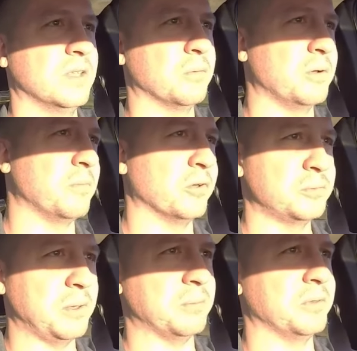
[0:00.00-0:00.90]
When
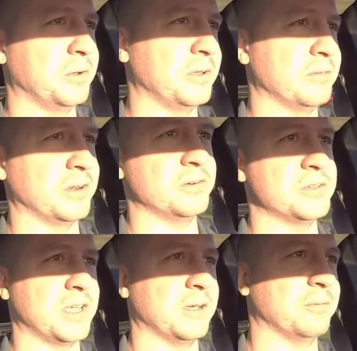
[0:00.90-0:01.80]
most people don't even
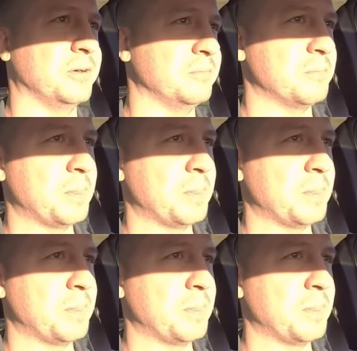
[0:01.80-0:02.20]
understand what